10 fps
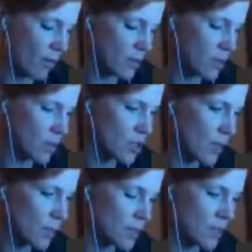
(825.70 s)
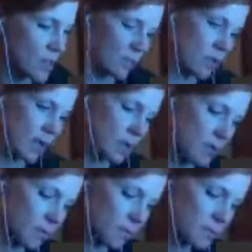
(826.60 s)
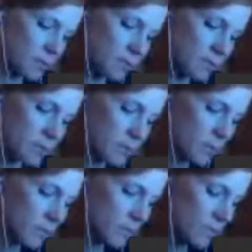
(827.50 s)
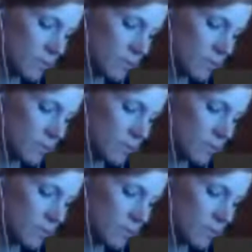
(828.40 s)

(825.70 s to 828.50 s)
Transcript: So the shape is just going to be like this one up here.